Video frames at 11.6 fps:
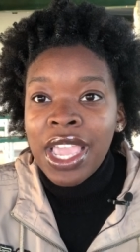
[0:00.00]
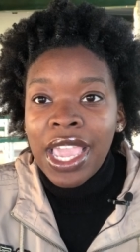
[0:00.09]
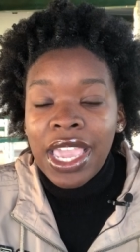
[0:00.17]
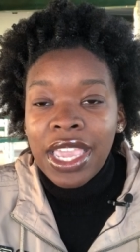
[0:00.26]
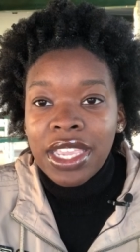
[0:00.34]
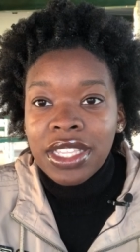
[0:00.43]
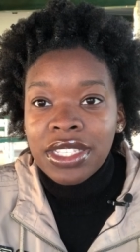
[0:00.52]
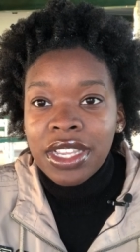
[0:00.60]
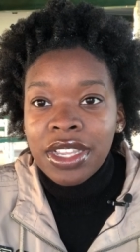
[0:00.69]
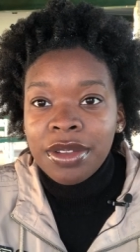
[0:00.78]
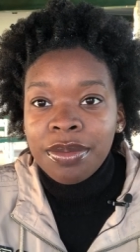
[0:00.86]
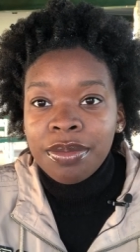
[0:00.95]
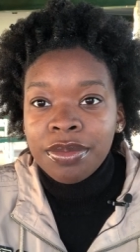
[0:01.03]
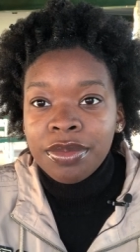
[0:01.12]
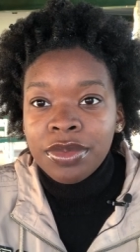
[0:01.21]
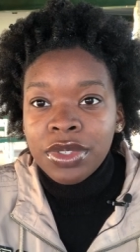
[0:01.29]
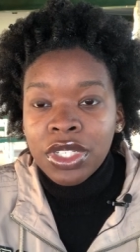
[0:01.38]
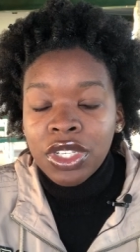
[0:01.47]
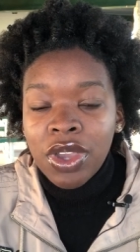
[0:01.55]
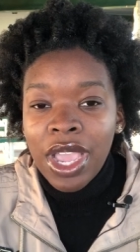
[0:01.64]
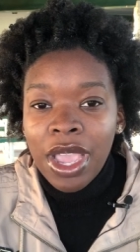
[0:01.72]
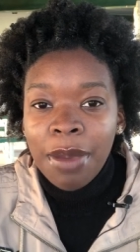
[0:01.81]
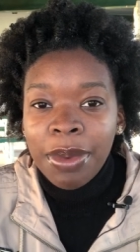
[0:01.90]
And um, you know,
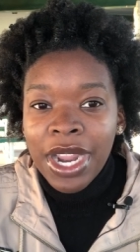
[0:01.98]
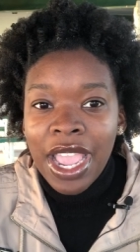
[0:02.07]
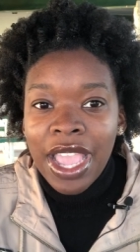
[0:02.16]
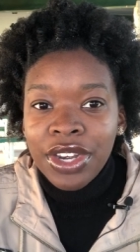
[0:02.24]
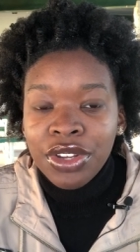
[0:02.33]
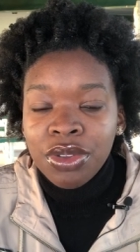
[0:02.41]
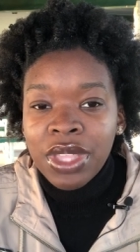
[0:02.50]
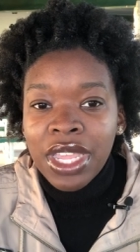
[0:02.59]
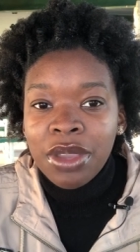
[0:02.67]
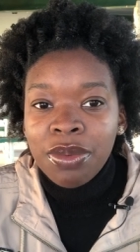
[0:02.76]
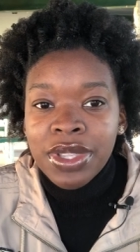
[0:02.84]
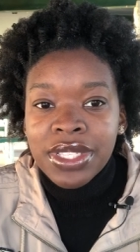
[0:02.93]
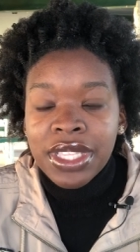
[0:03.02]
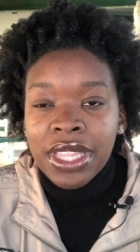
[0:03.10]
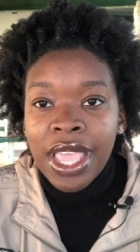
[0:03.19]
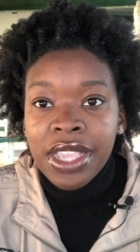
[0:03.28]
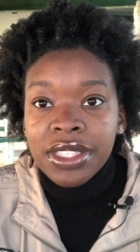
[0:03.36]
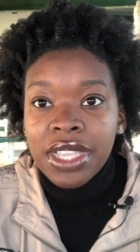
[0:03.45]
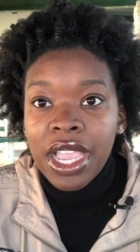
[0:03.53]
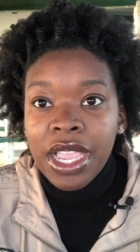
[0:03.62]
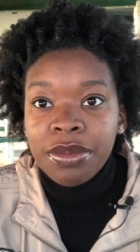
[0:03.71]
I, but I, I, knew that it wasn't like time